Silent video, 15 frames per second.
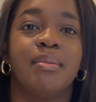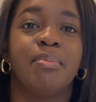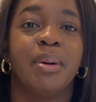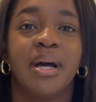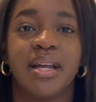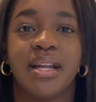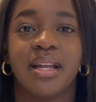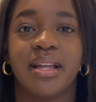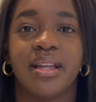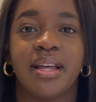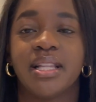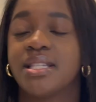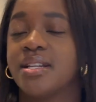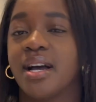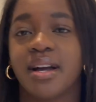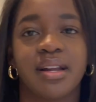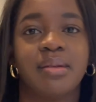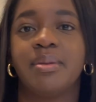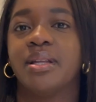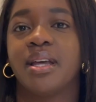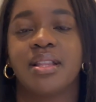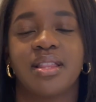but it's not going to
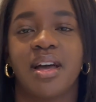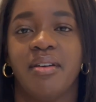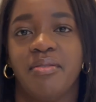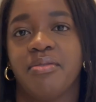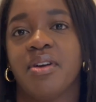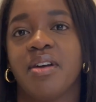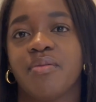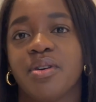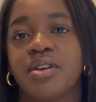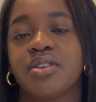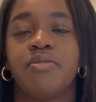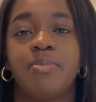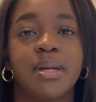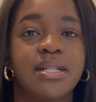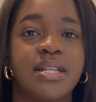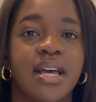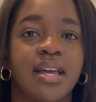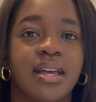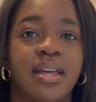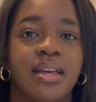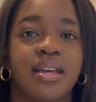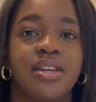be like that forever. Big
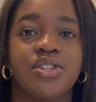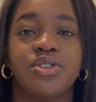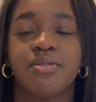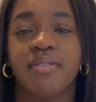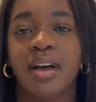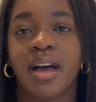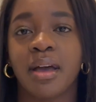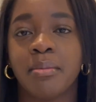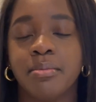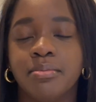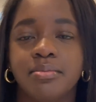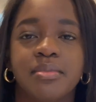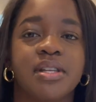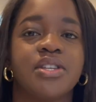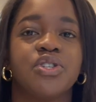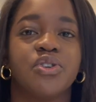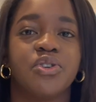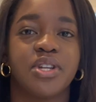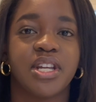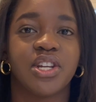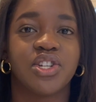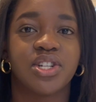tech is your vibe, is your
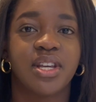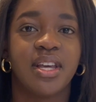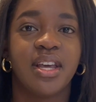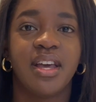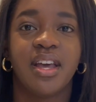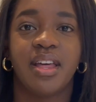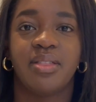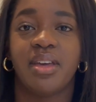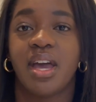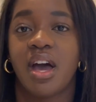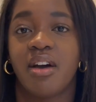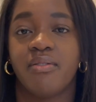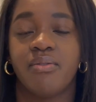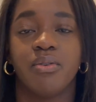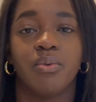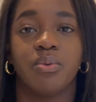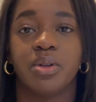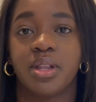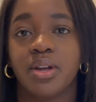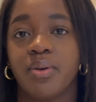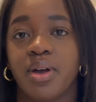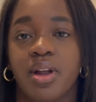niche. They have really
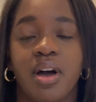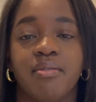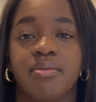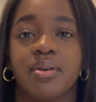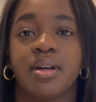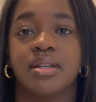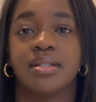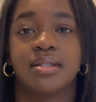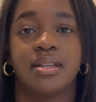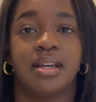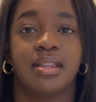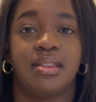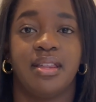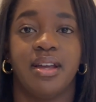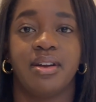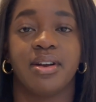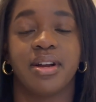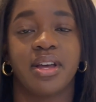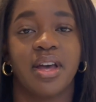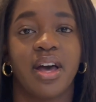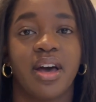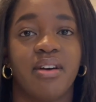great offerings. Like they're going
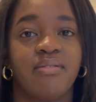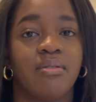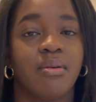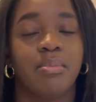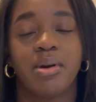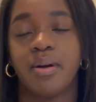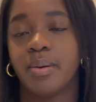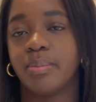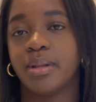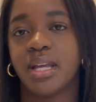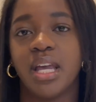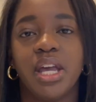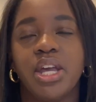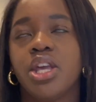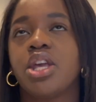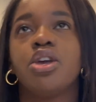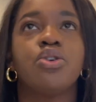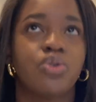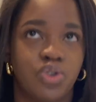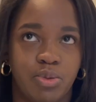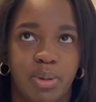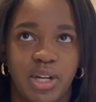to have probably
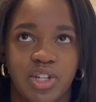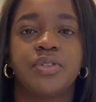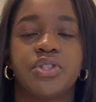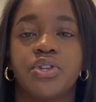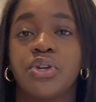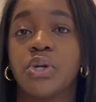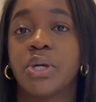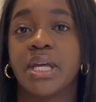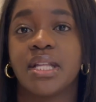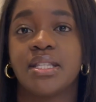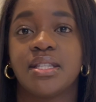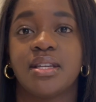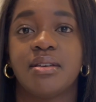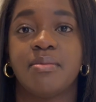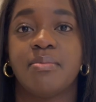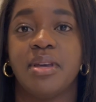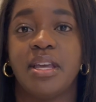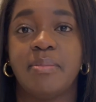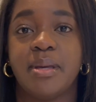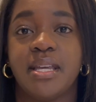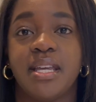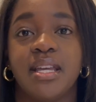huge budgets. So you'll get to
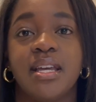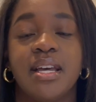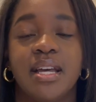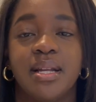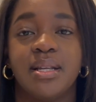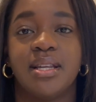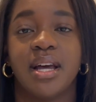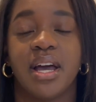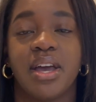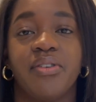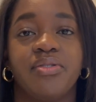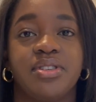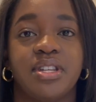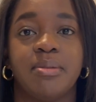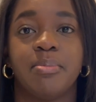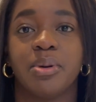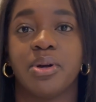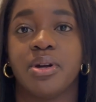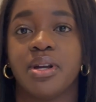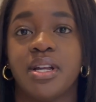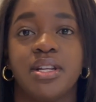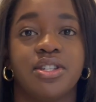maybe dive deeper
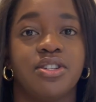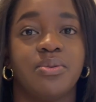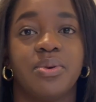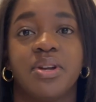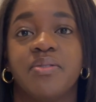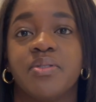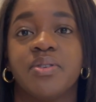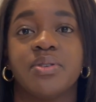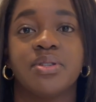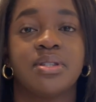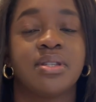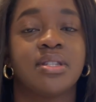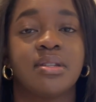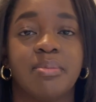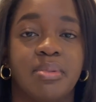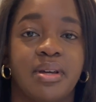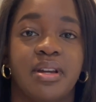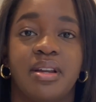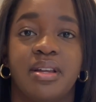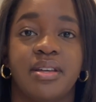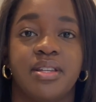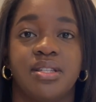into whatever discipline it
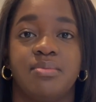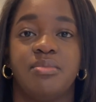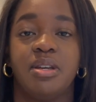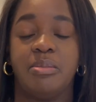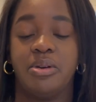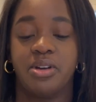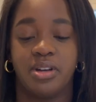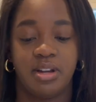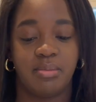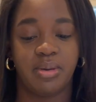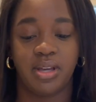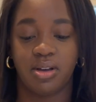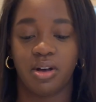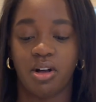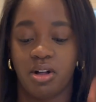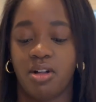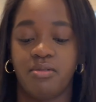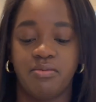is. Maybe you're going to be all